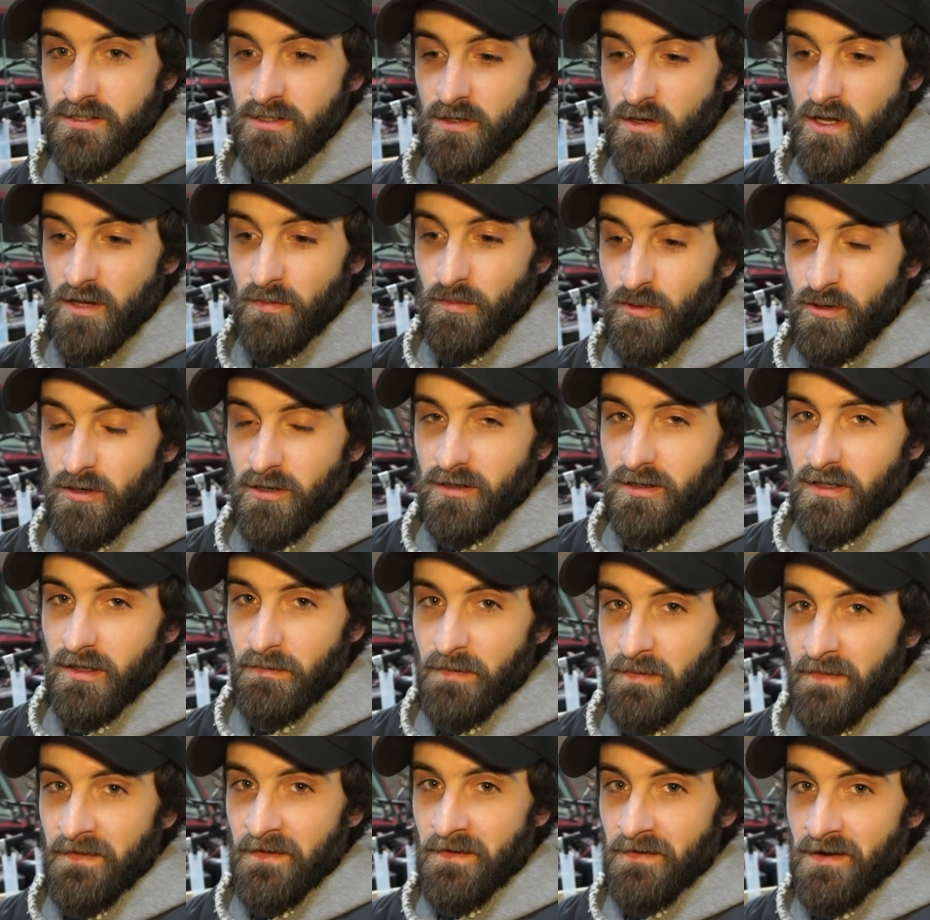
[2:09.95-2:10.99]
So I'll put a
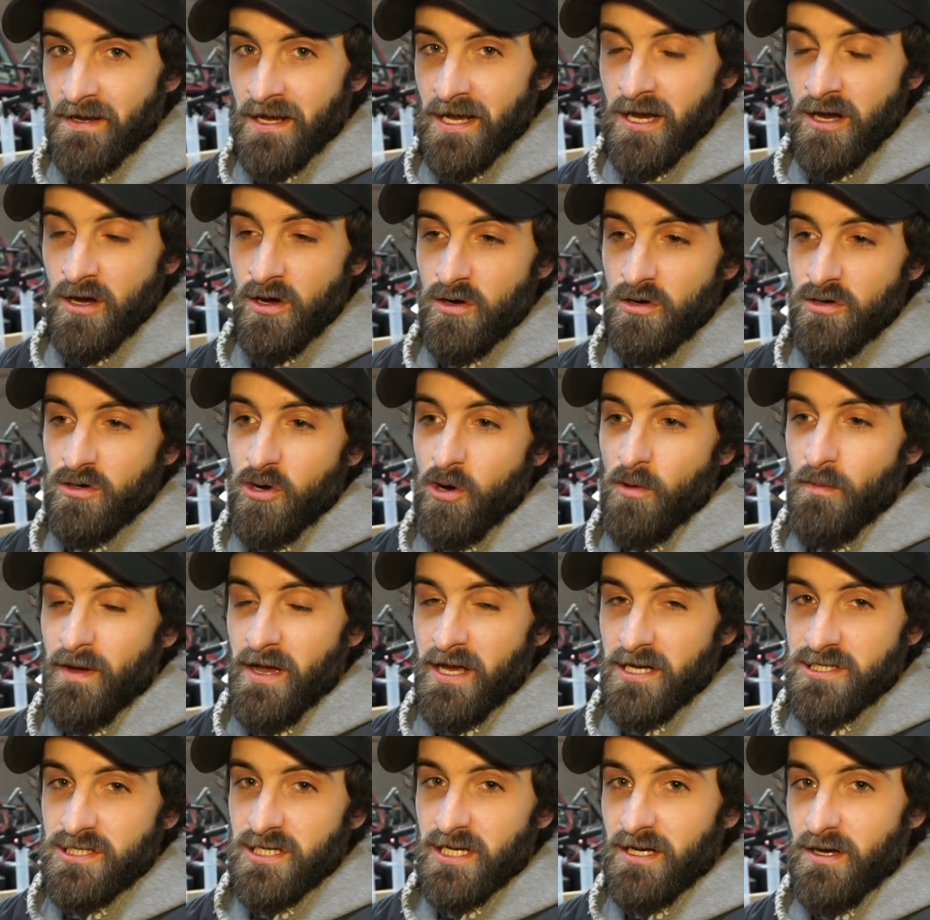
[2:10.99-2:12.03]
clip in there now, go
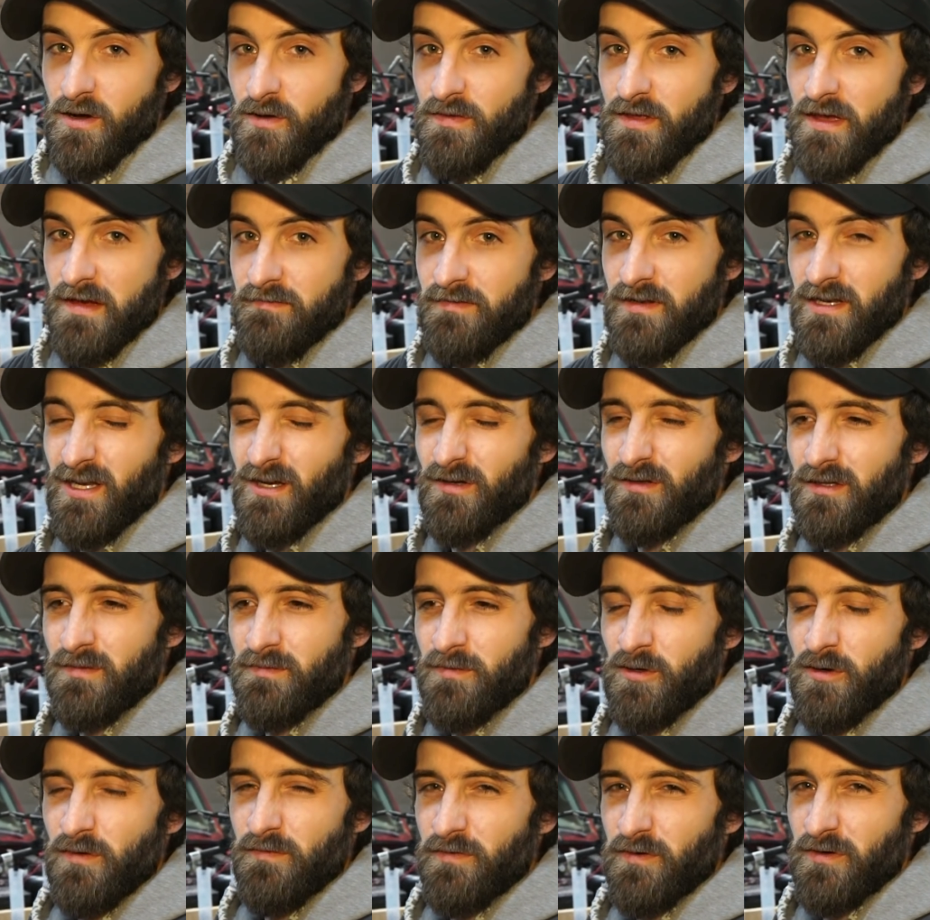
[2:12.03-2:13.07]
back, check out that video. Let
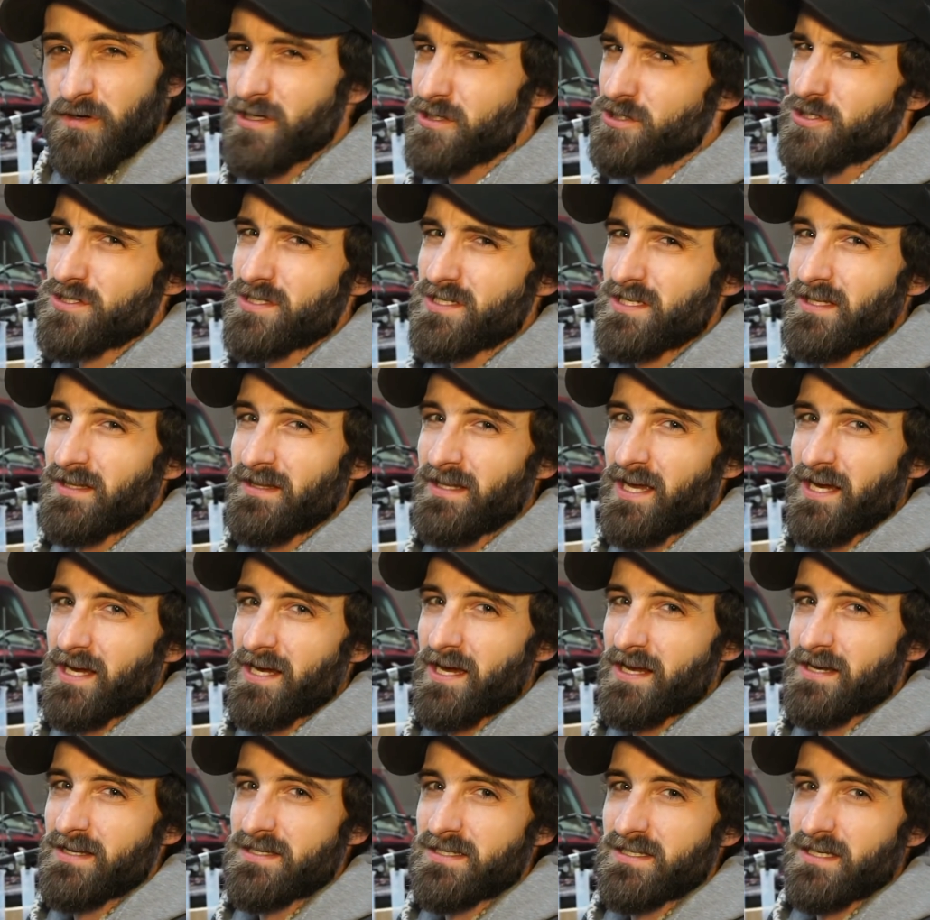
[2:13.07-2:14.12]
me know if you're interested in that
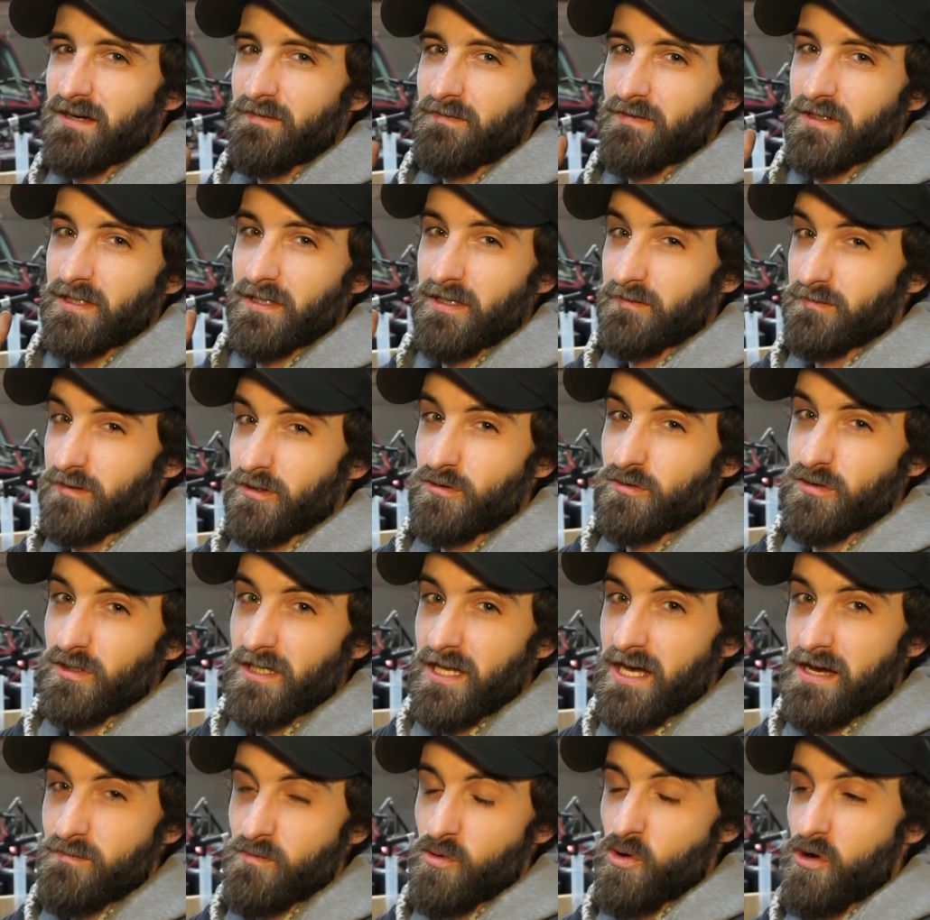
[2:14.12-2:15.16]
kind of stuff. I'd love to do a
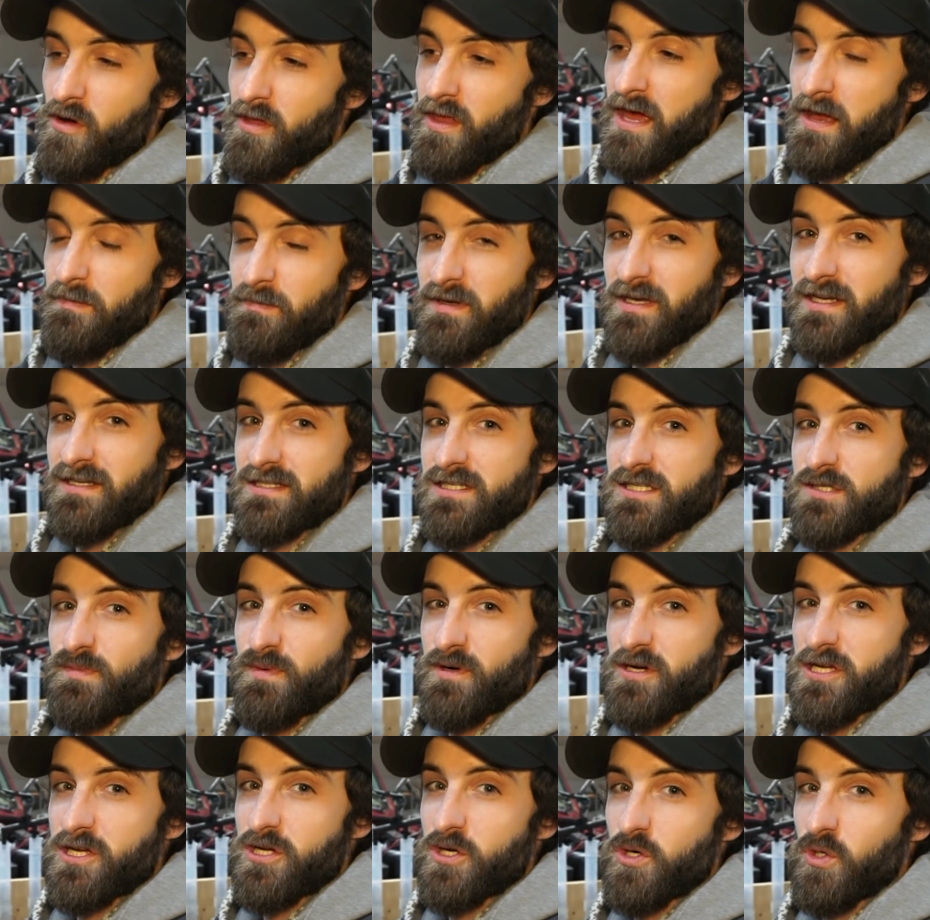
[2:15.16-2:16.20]
lot more of that because it's
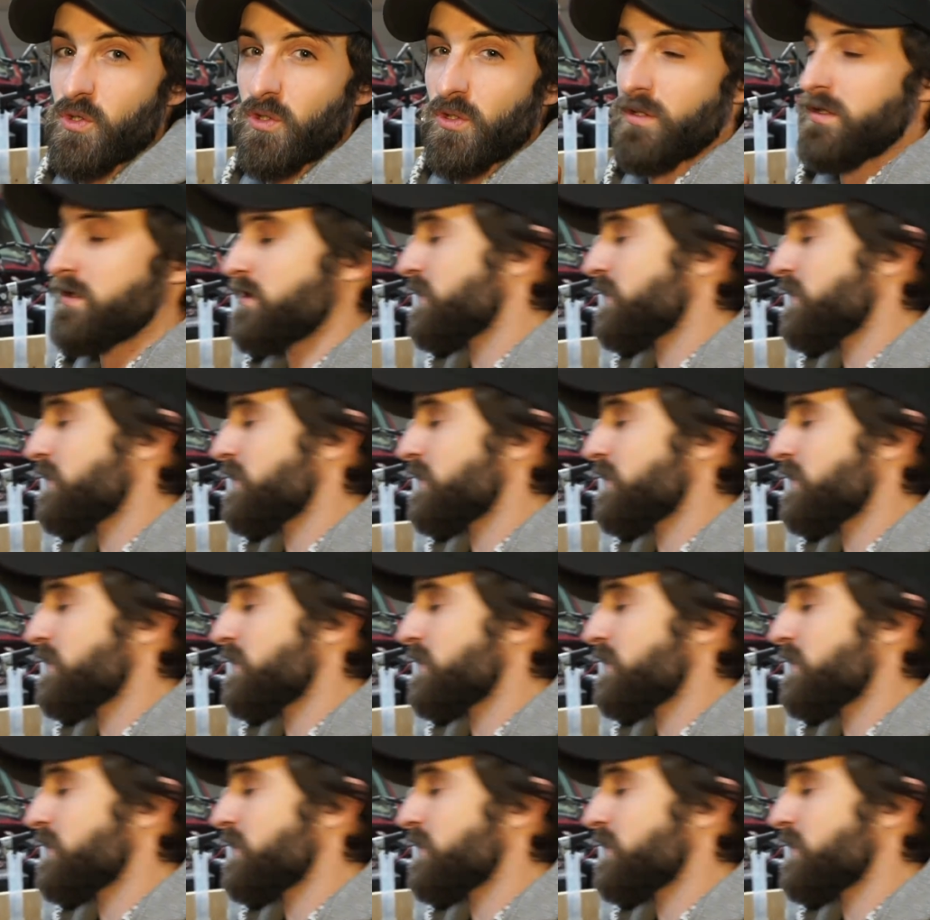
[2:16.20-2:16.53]
pretty cool.